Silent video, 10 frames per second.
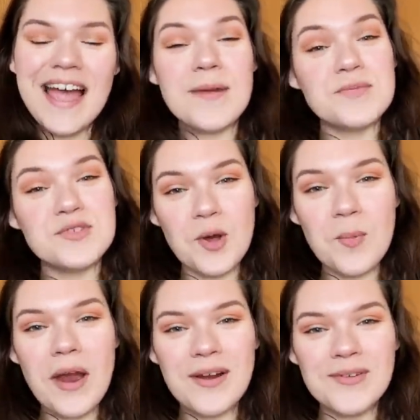I'm so
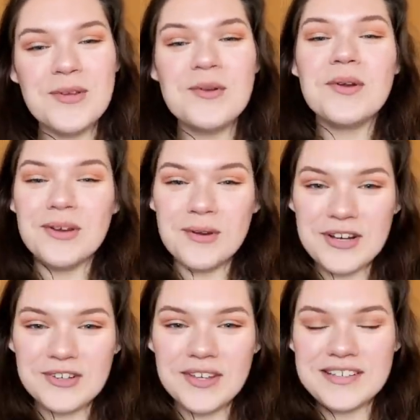proud of you.
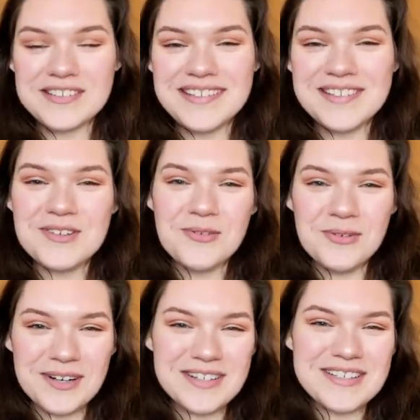Congratulations, you have
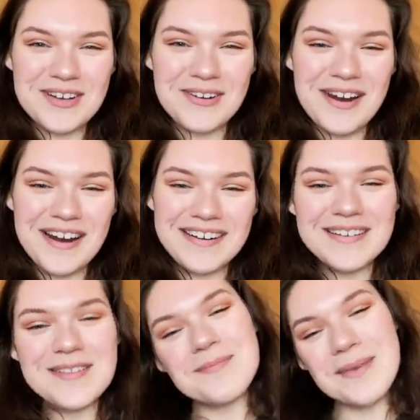worked so hard.
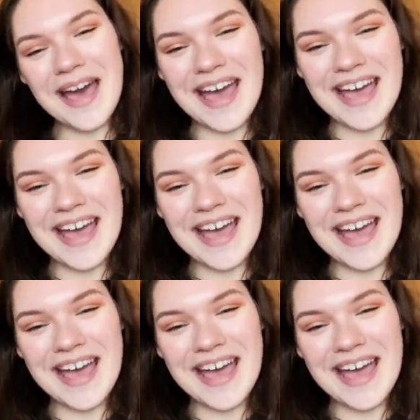Bye.